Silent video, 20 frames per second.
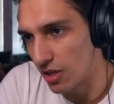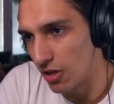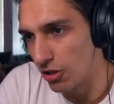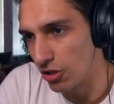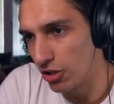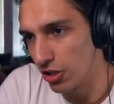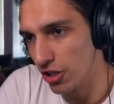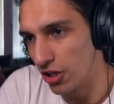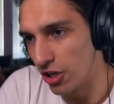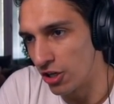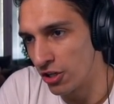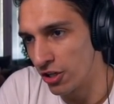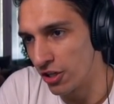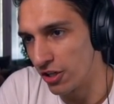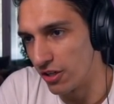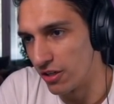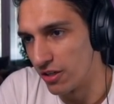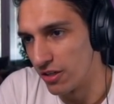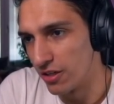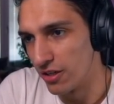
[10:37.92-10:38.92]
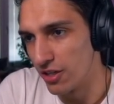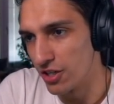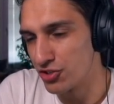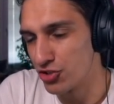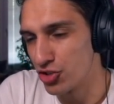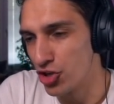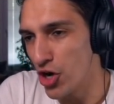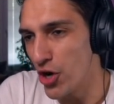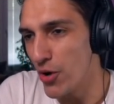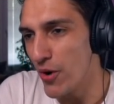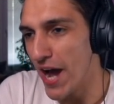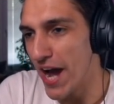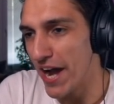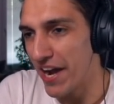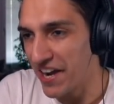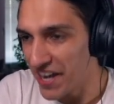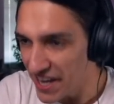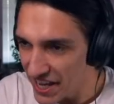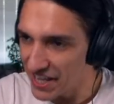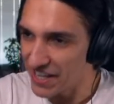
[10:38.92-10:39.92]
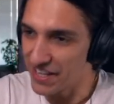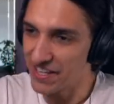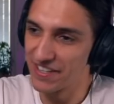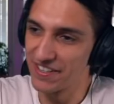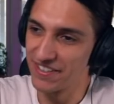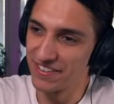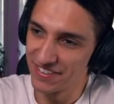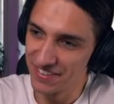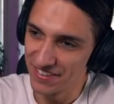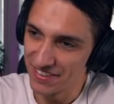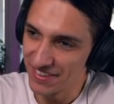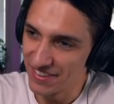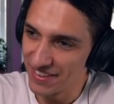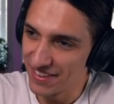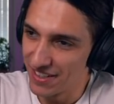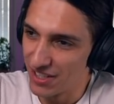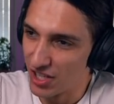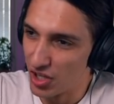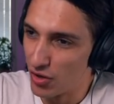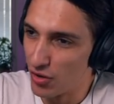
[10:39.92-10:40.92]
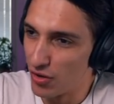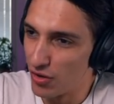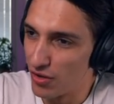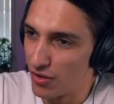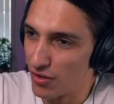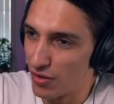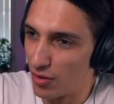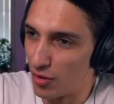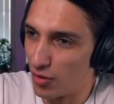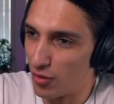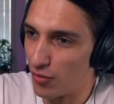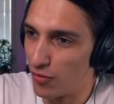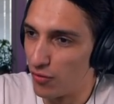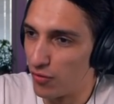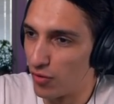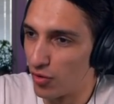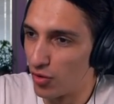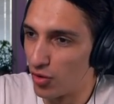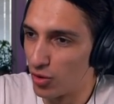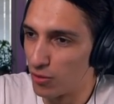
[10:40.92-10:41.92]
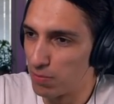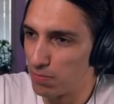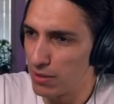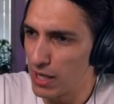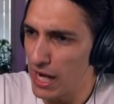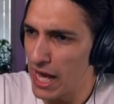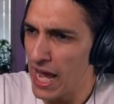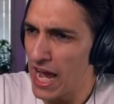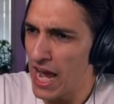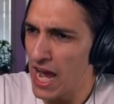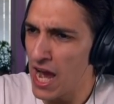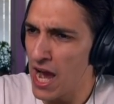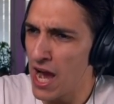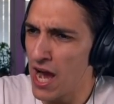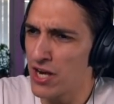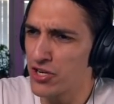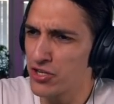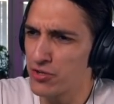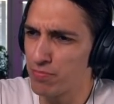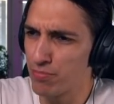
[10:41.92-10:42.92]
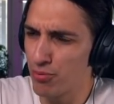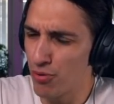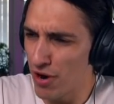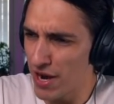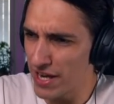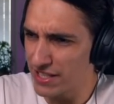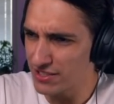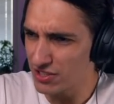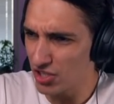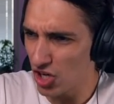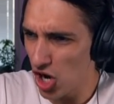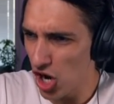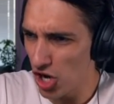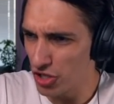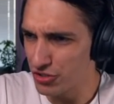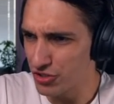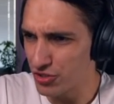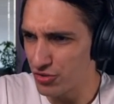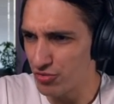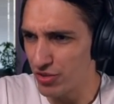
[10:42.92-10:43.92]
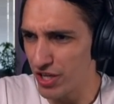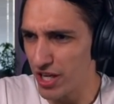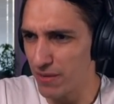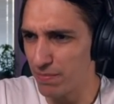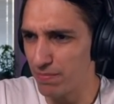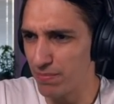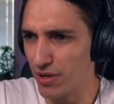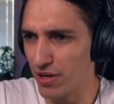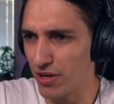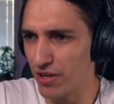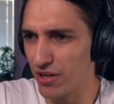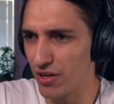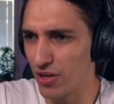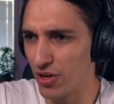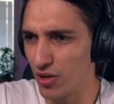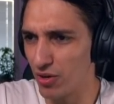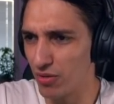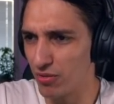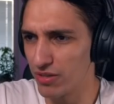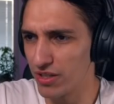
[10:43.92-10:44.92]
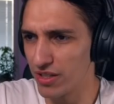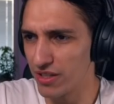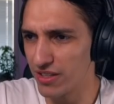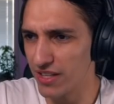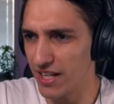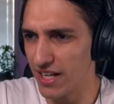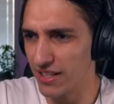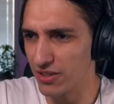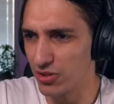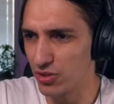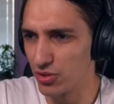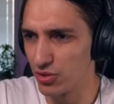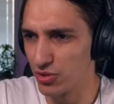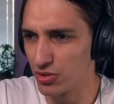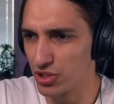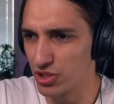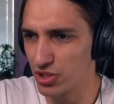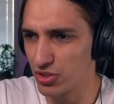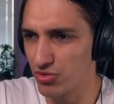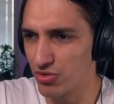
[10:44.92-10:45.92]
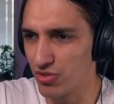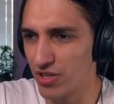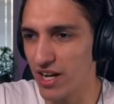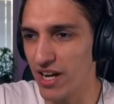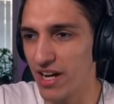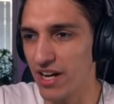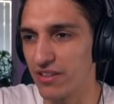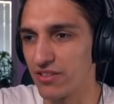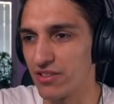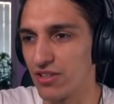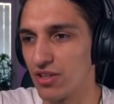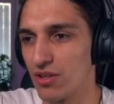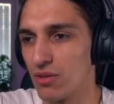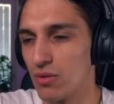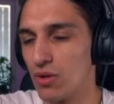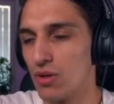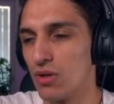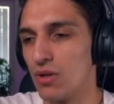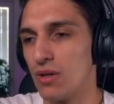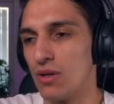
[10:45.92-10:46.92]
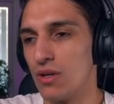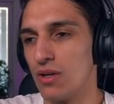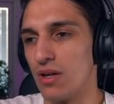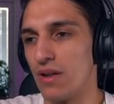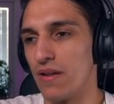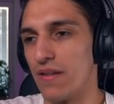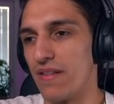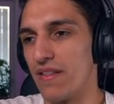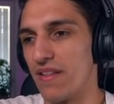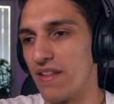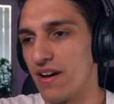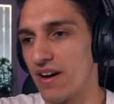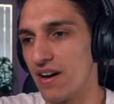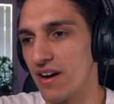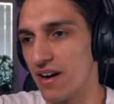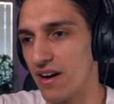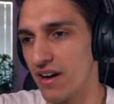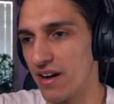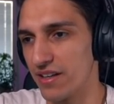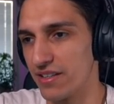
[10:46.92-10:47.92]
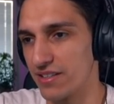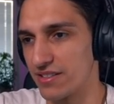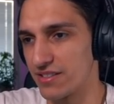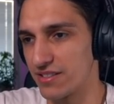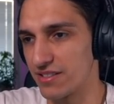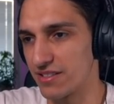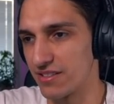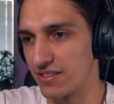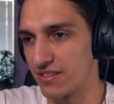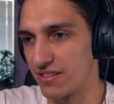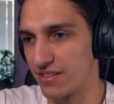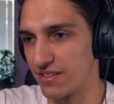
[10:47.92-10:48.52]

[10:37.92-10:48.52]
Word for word: Achi, achi. Let's go, achi! Full planche, press on straight bar and holding that to straddle. Nice.